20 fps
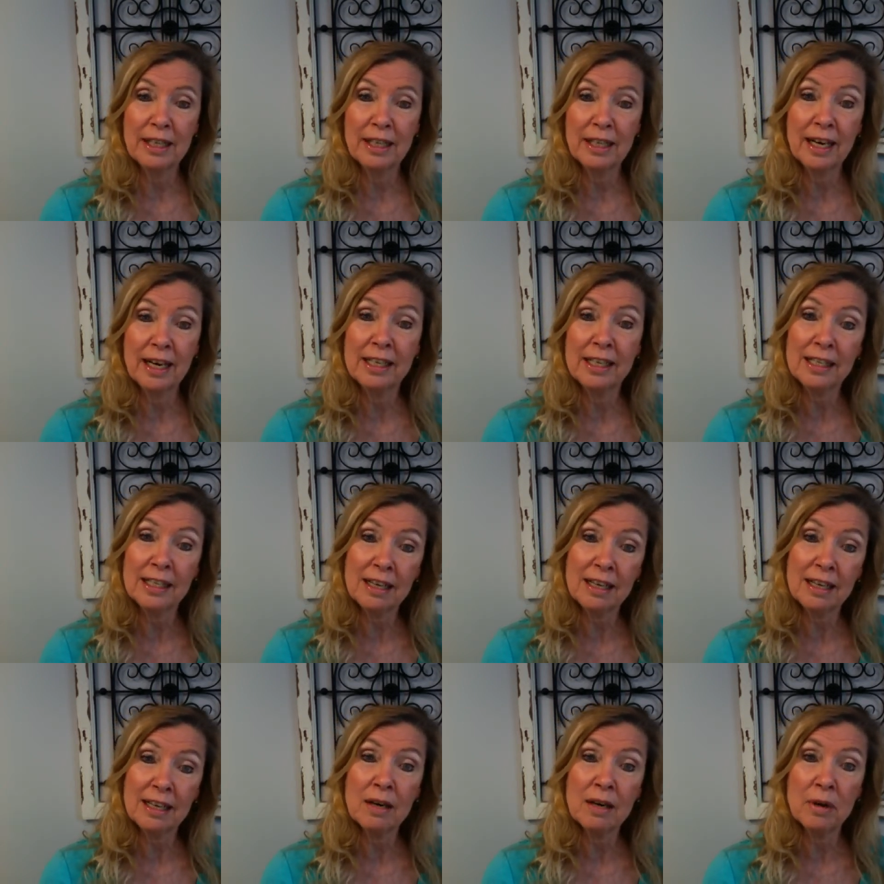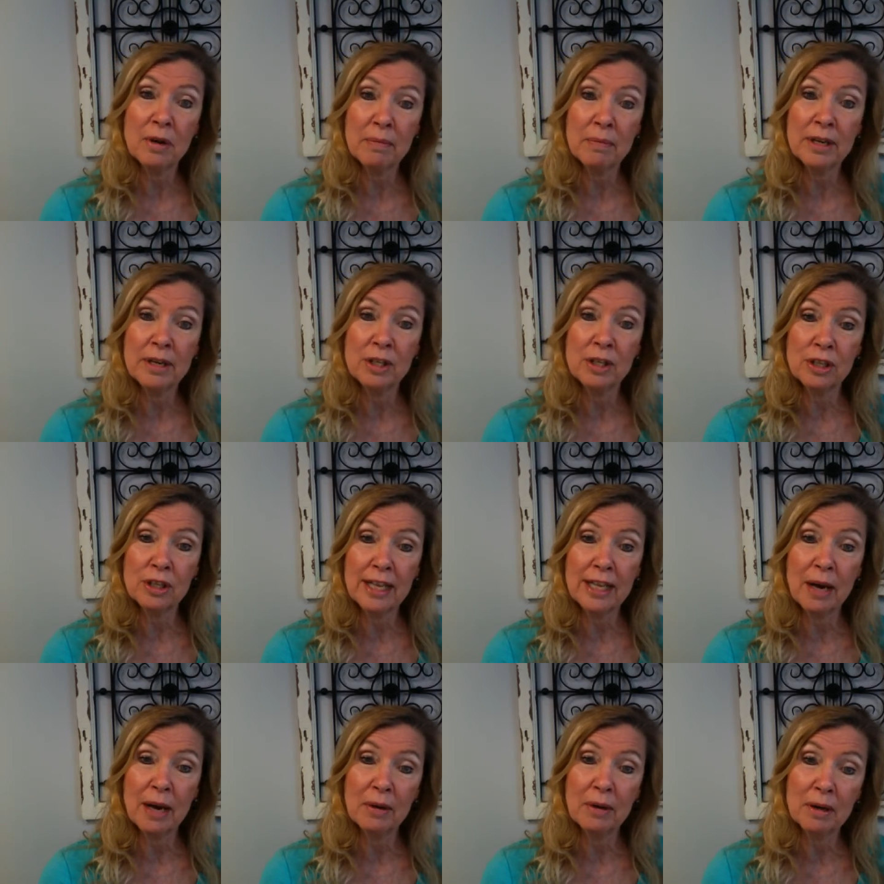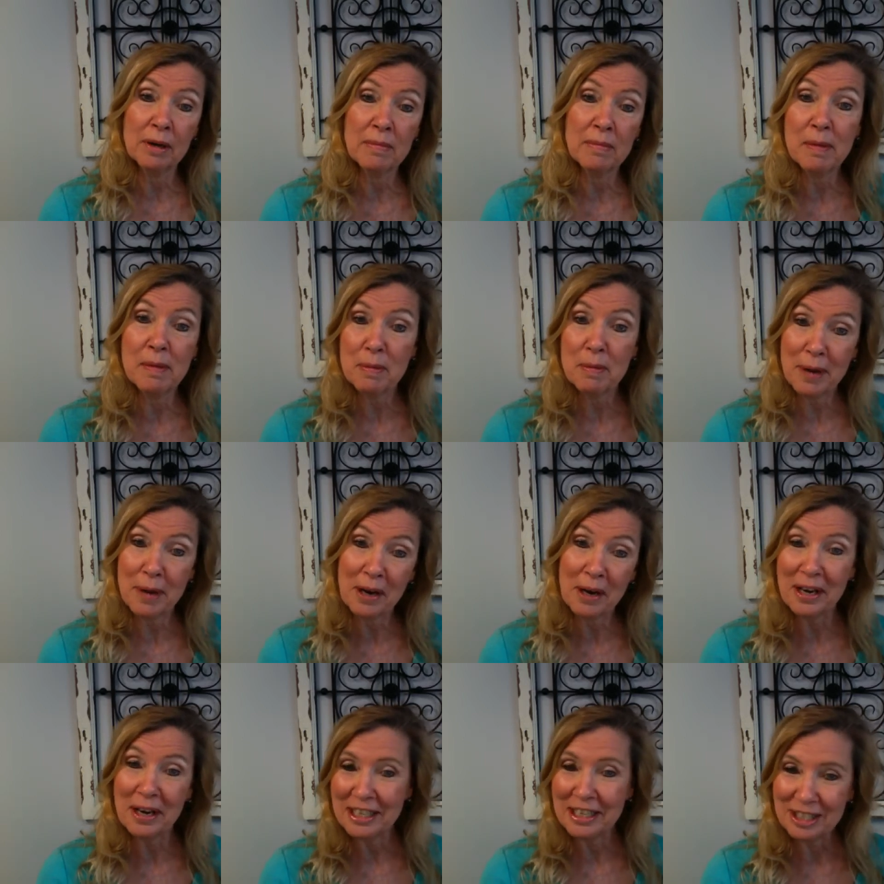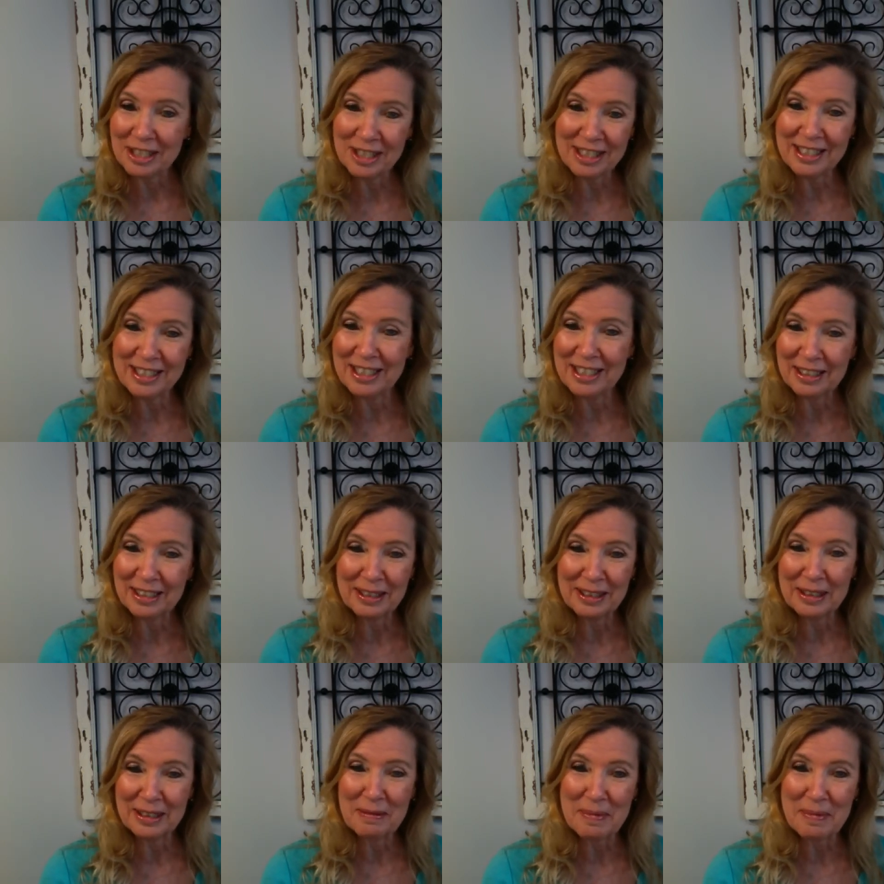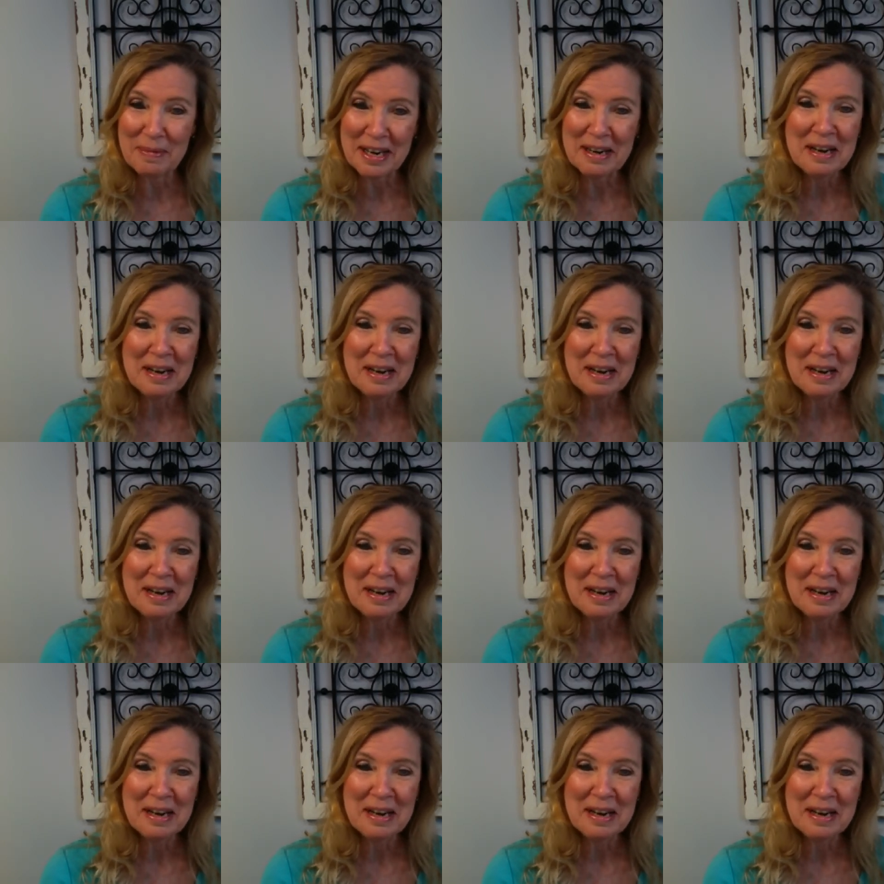And I did kind of want to mention that one and maybe pick on it just a little bit